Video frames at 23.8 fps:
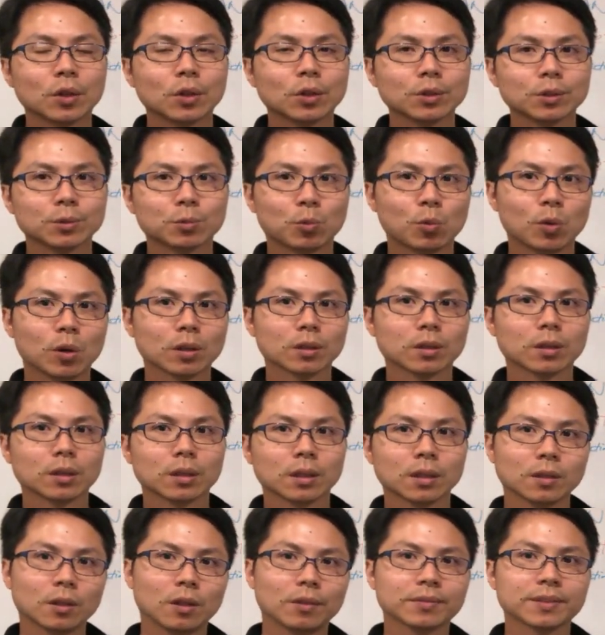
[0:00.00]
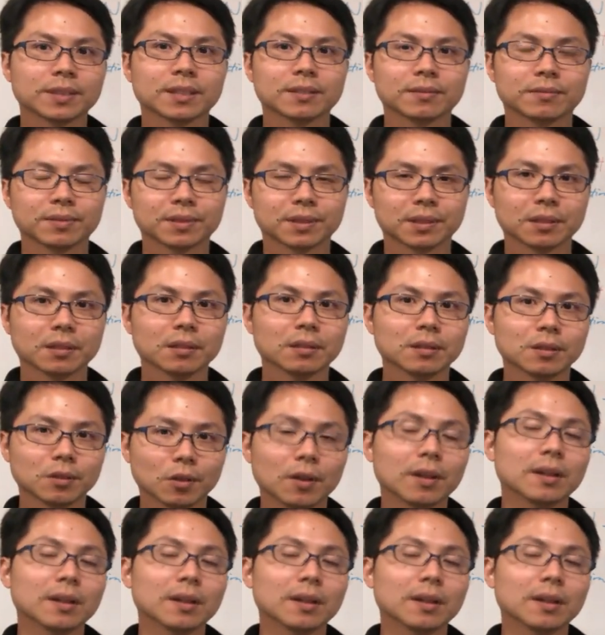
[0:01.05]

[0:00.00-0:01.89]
knows what an offset facility,